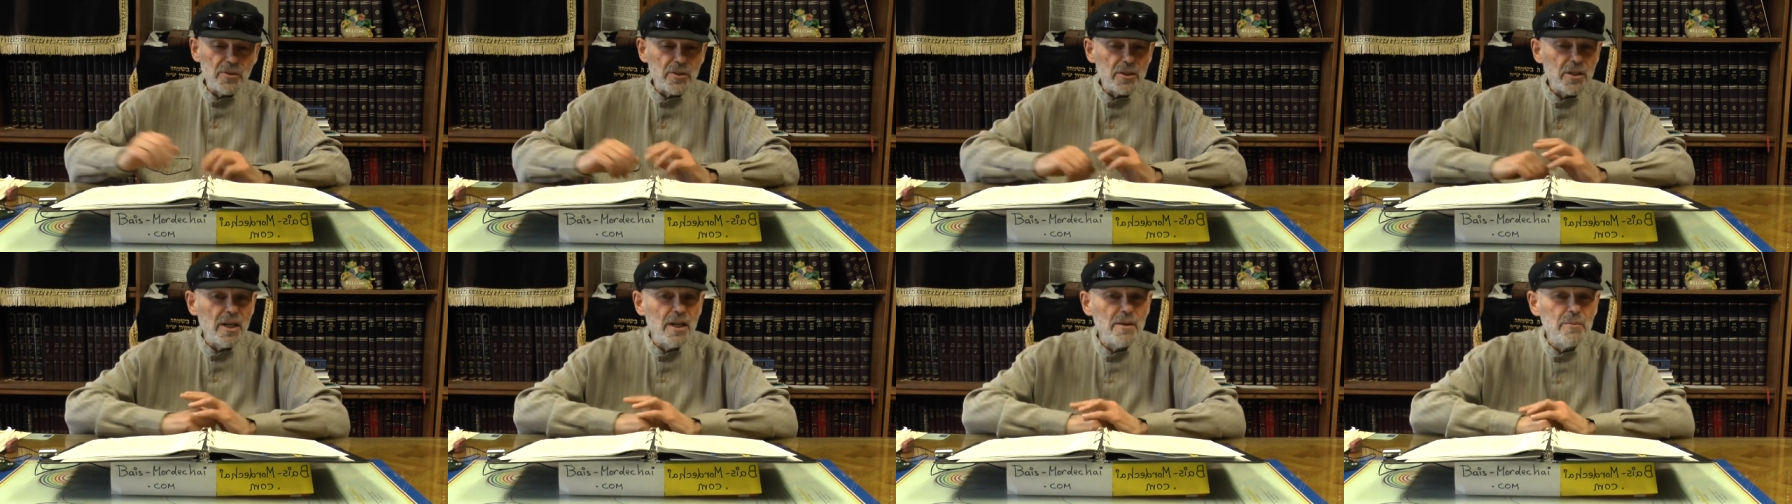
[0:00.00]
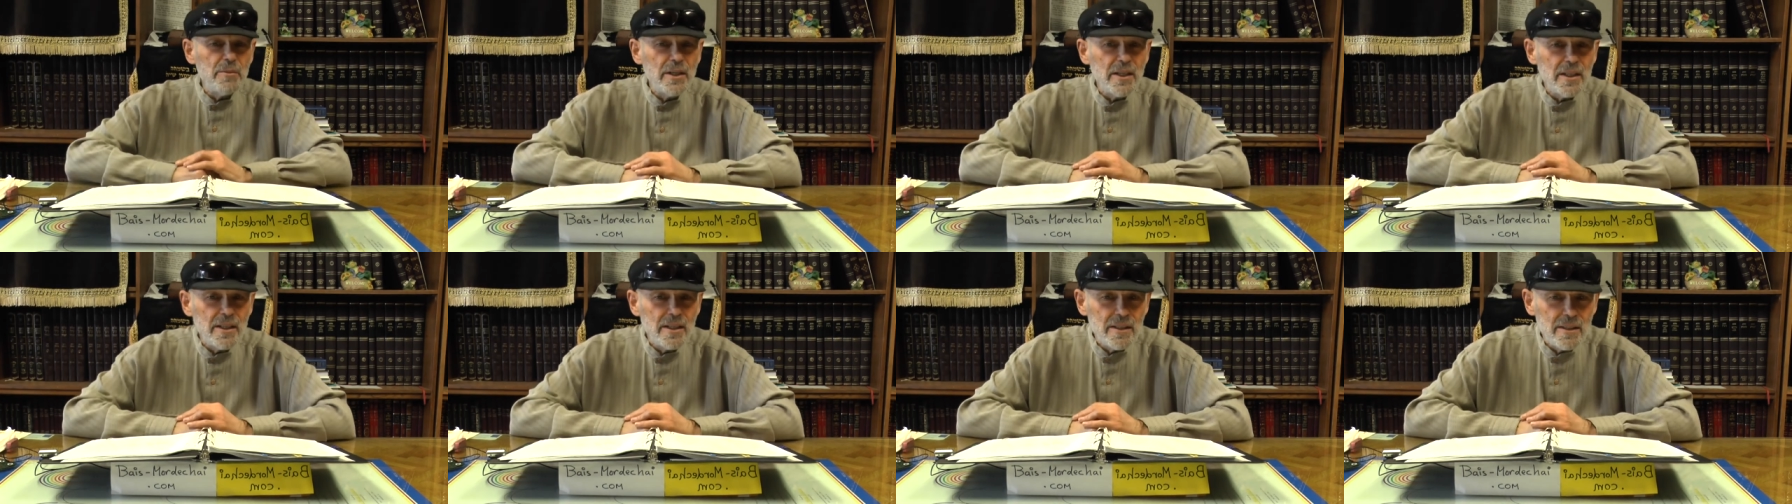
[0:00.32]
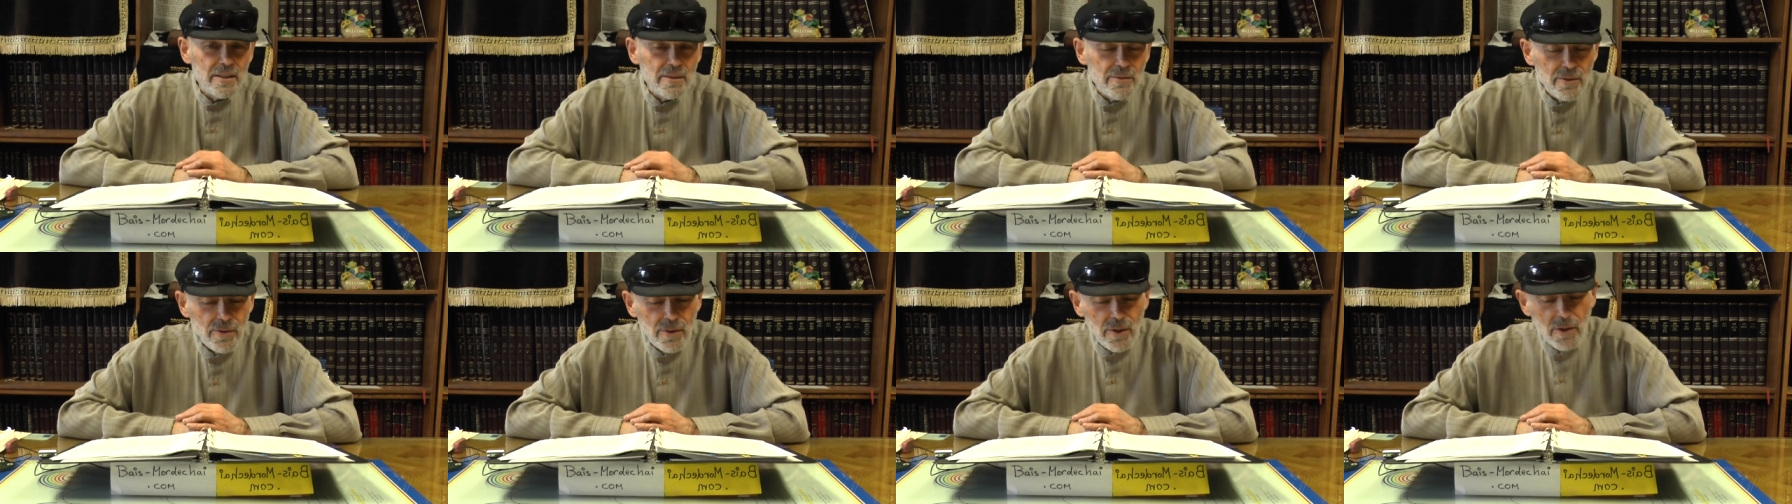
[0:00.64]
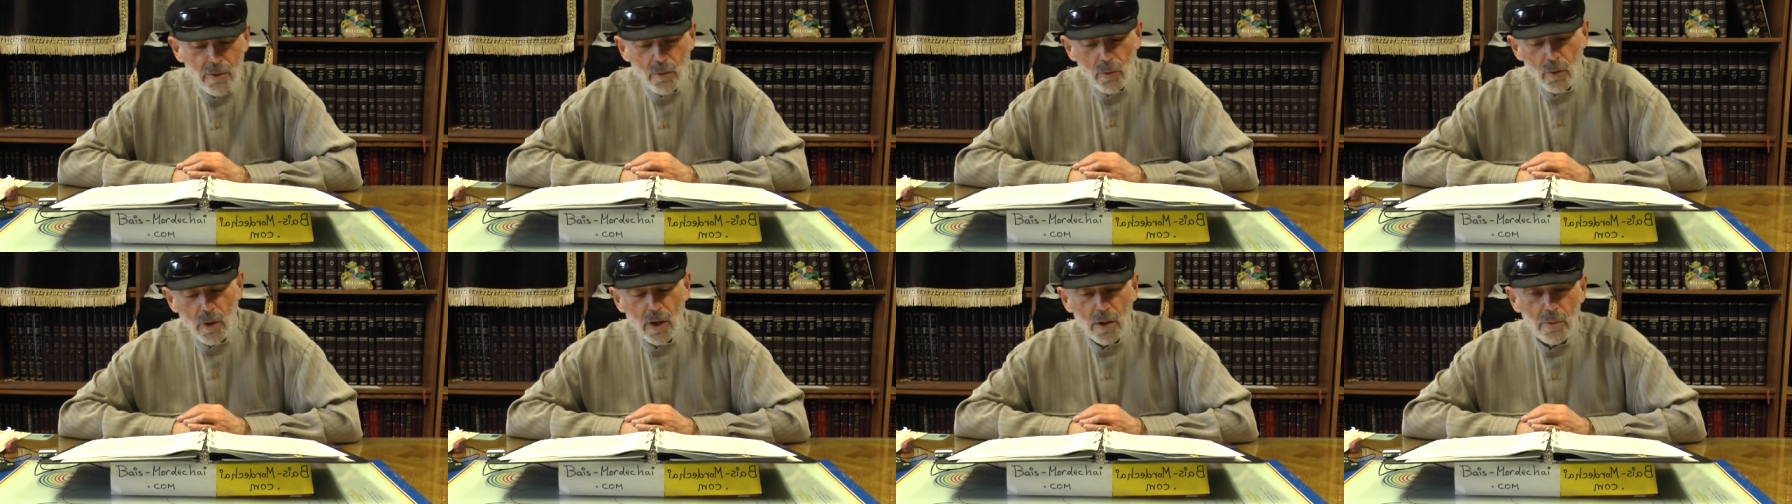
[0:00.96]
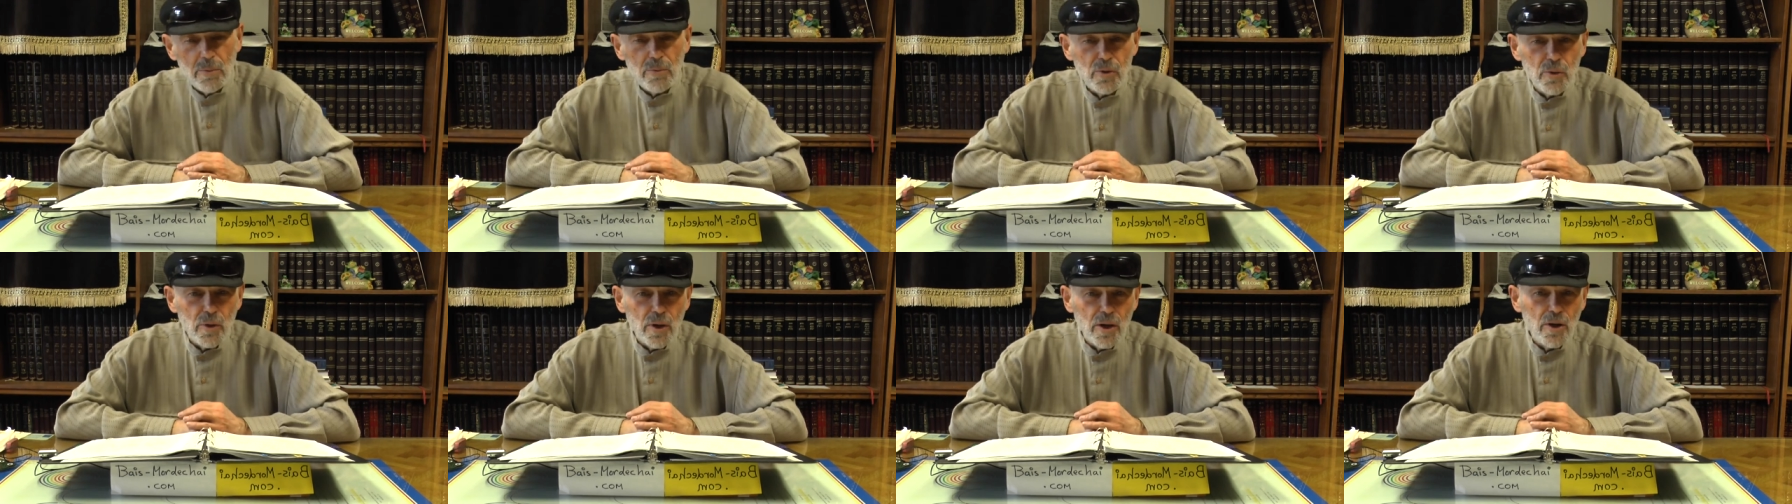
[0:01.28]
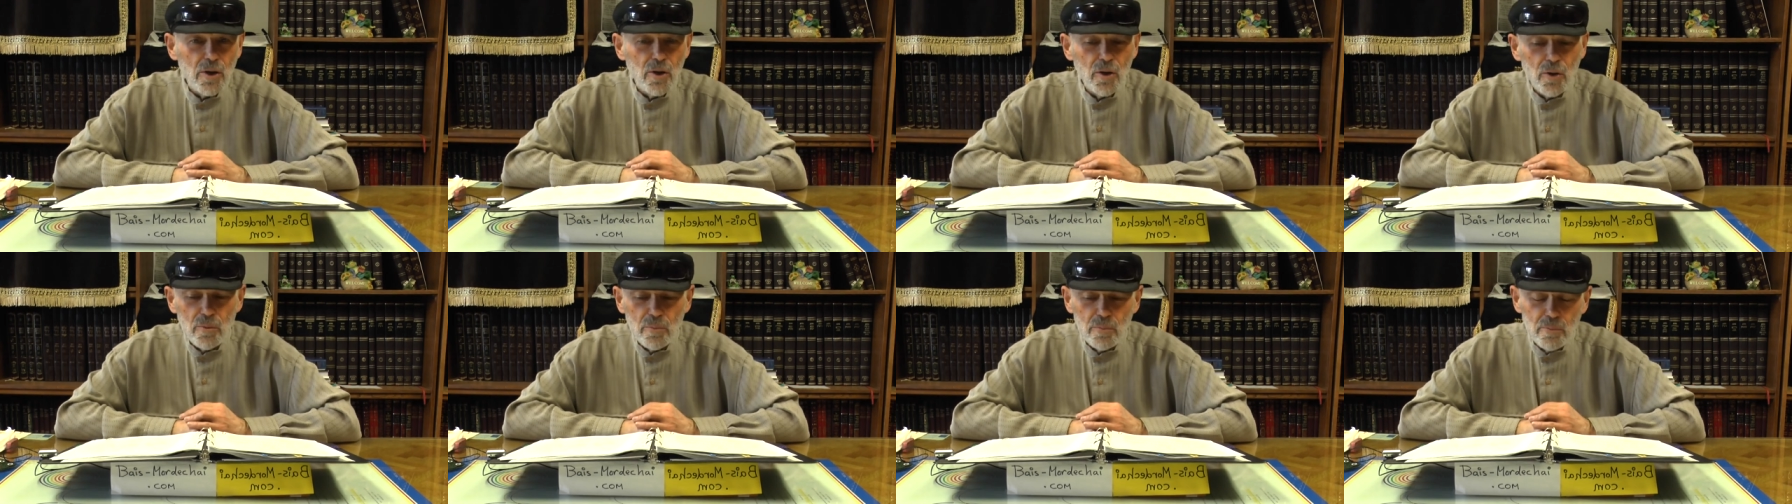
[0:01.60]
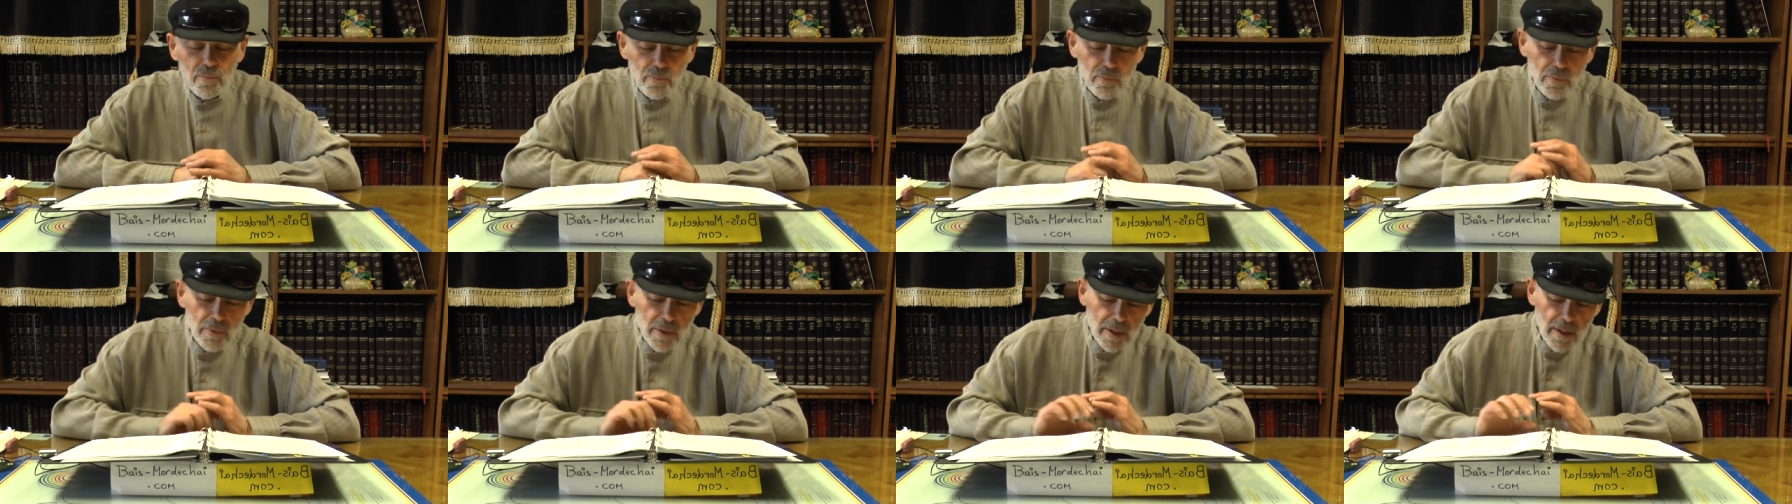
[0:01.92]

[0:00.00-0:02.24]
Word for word: for coming. Welcome to our home.